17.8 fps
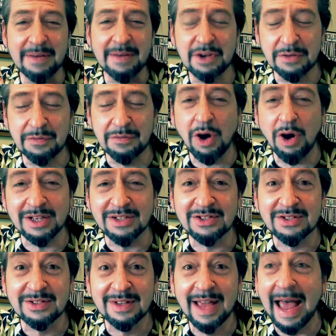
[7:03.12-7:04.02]
a good
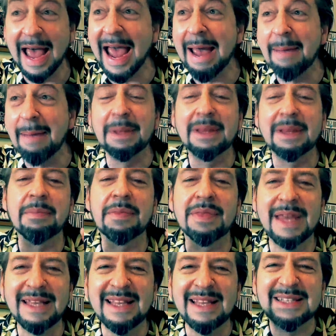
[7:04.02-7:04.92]
voice. But the
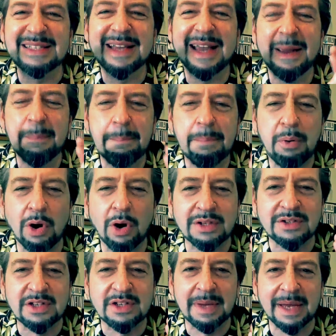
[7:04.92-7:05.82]
thing that's
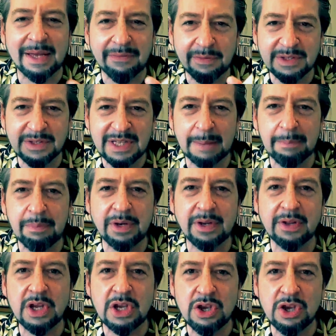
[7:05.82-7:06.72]
important to me, from the standpoint
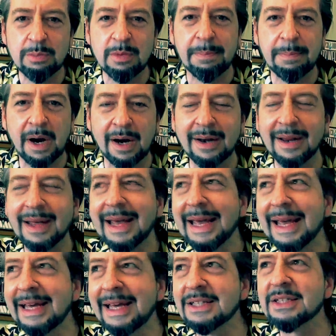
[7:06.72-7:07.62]
of the humor part,
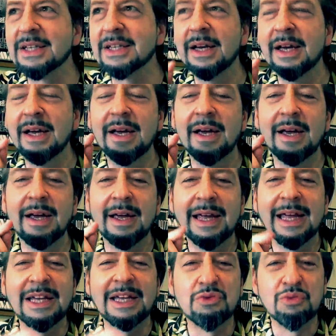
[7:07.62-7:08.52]
is
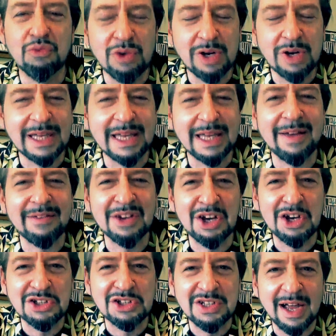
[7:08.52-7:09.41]
he's really having a
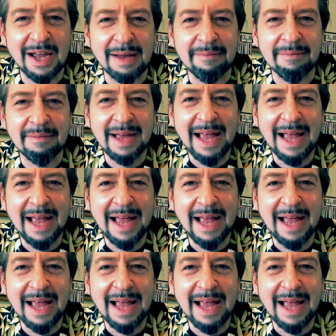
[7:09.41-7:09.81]
good time.